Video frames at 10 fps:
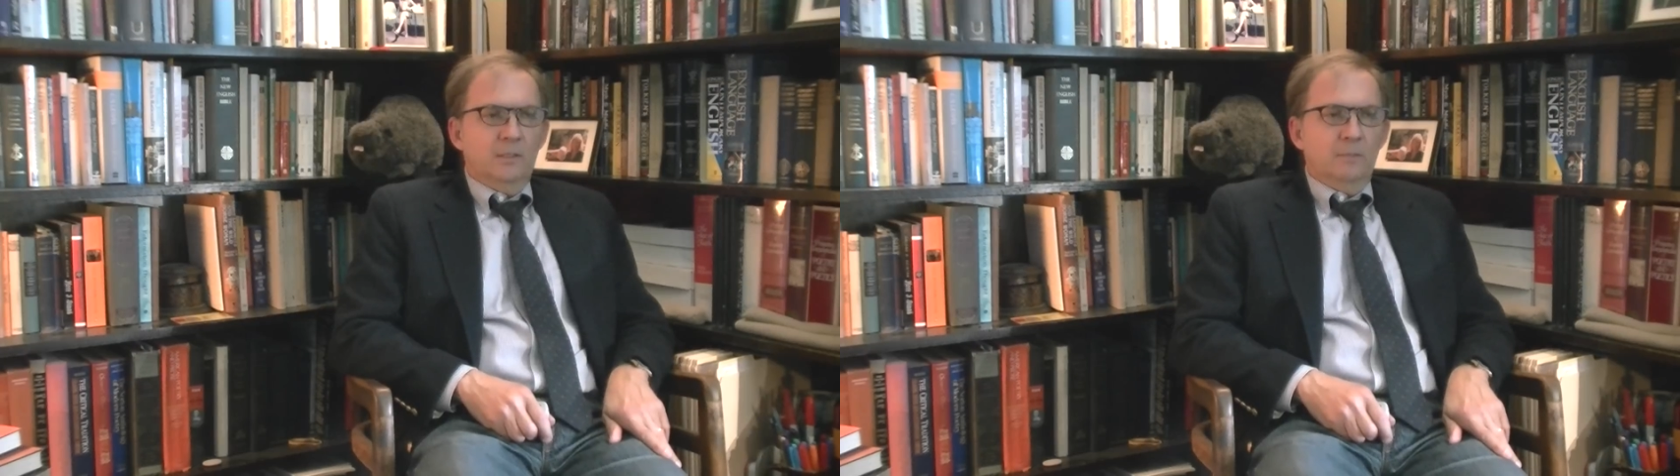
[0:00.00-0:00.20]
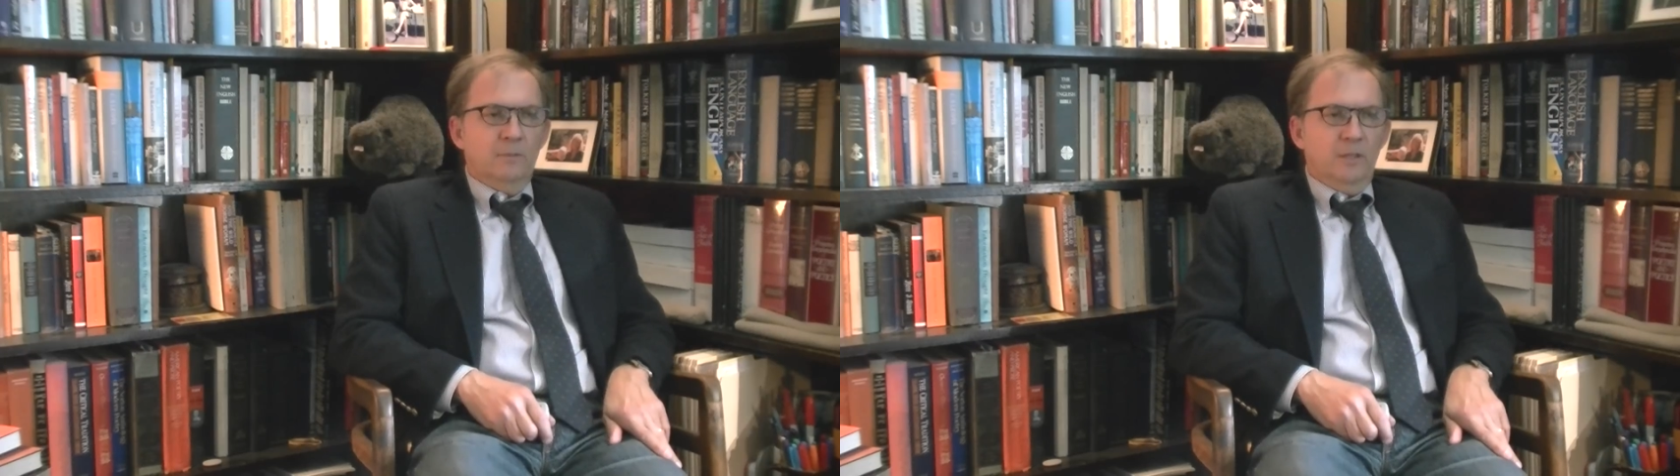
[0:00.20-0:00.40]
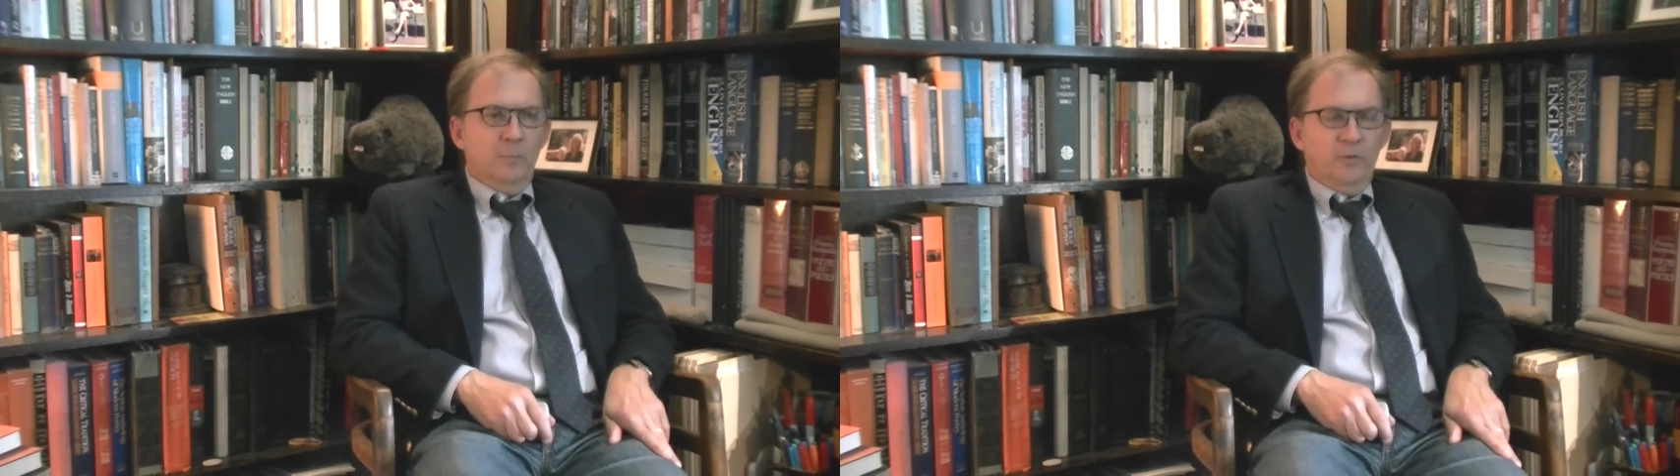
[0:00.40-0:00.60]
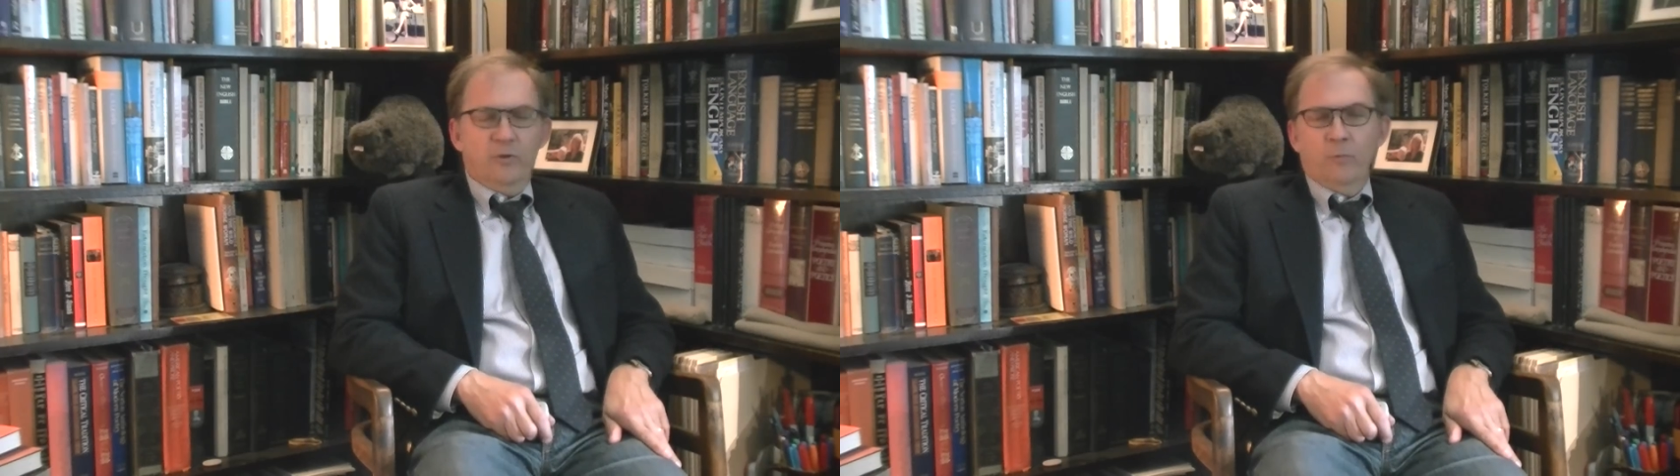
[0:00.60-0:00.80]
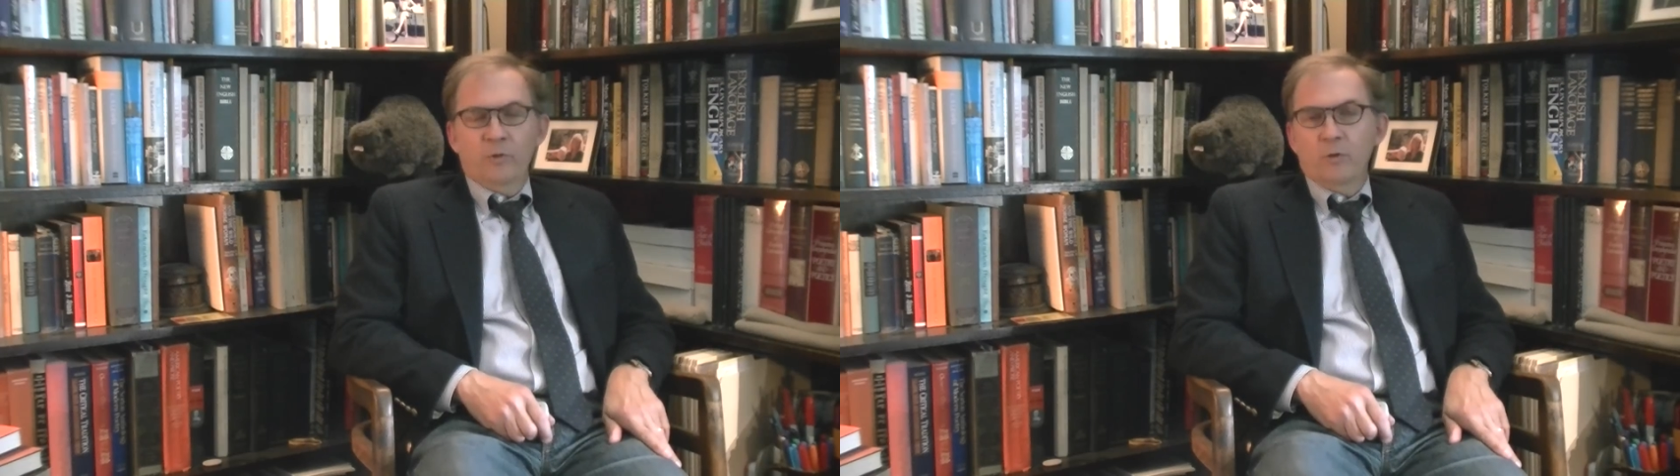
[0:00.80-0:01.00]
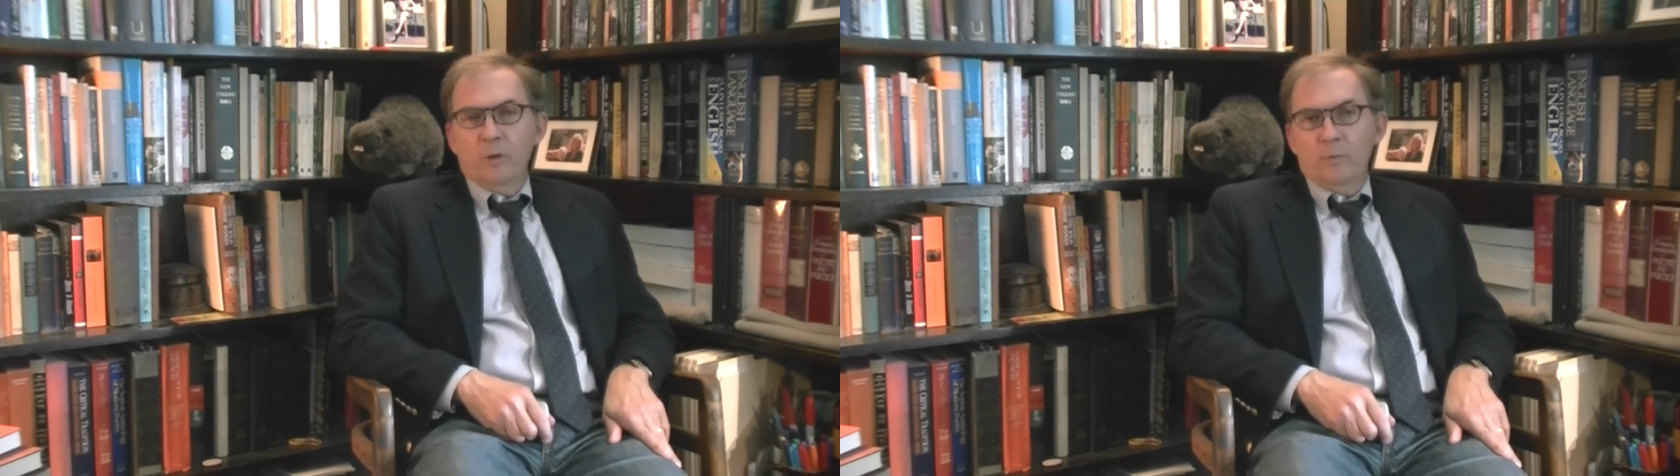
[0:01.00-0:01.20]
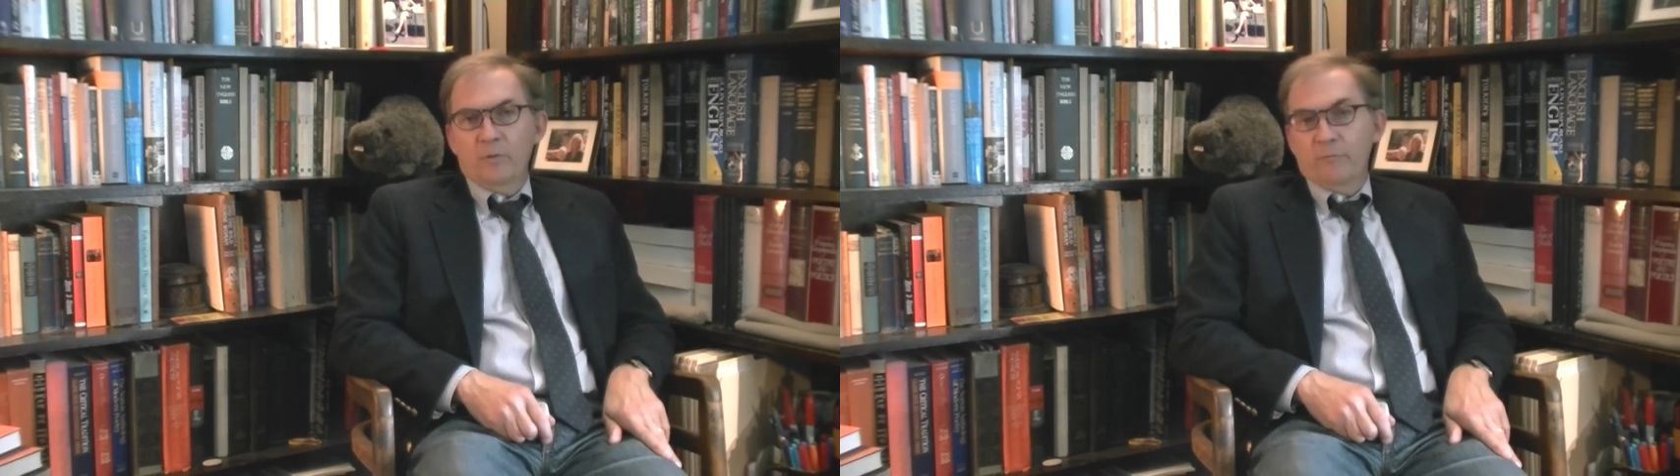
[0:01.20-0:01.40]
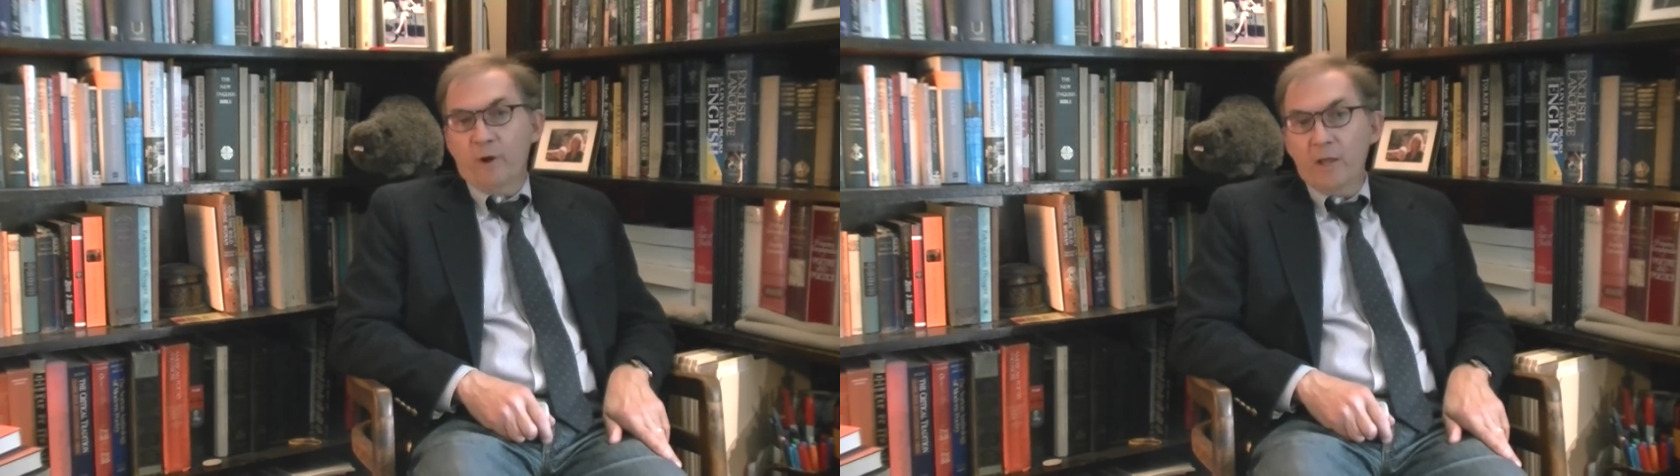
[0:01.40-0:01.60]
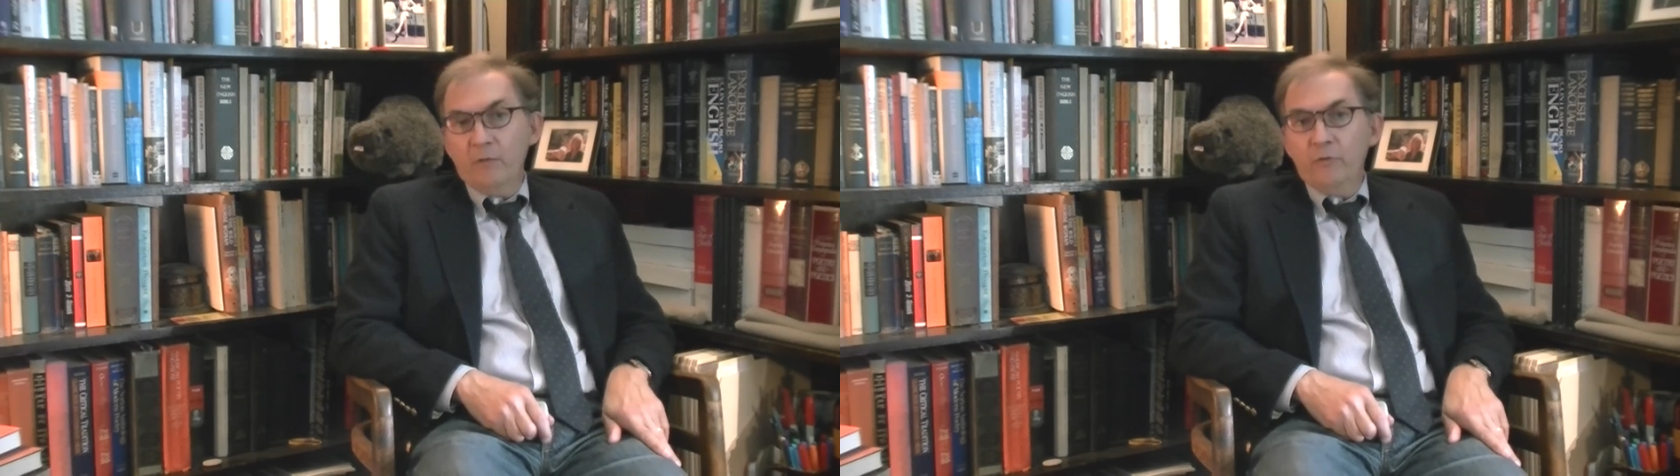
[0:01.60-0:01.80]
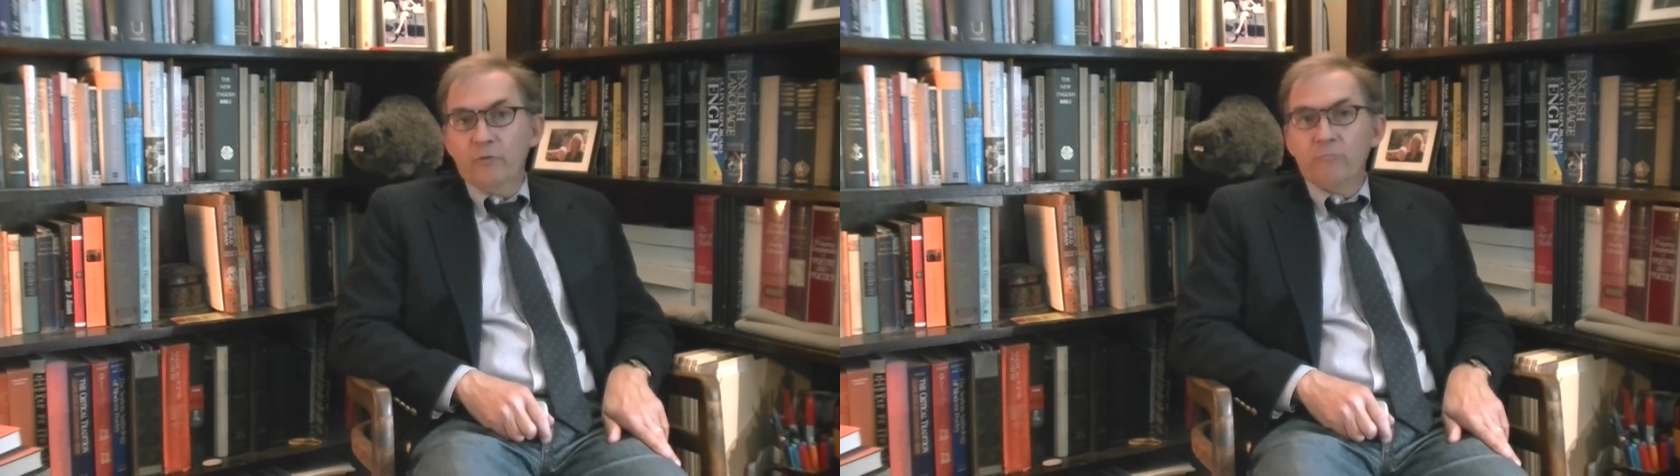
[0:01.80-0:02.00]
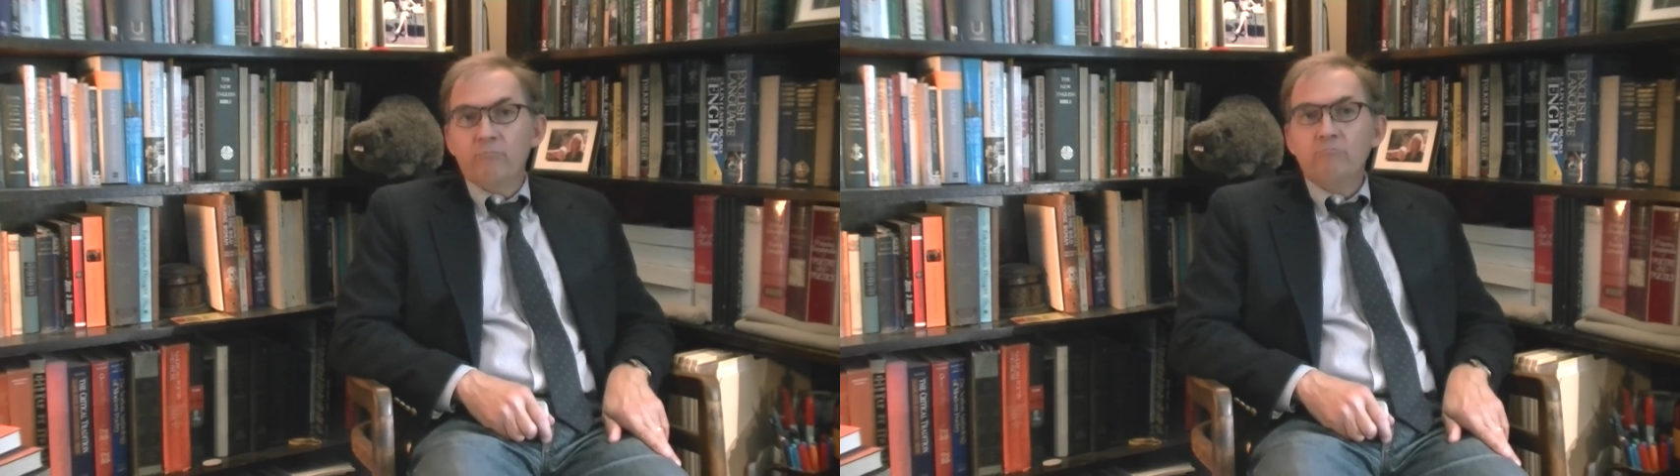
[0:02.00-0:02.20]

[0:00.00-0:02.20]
But then when you get with your friends,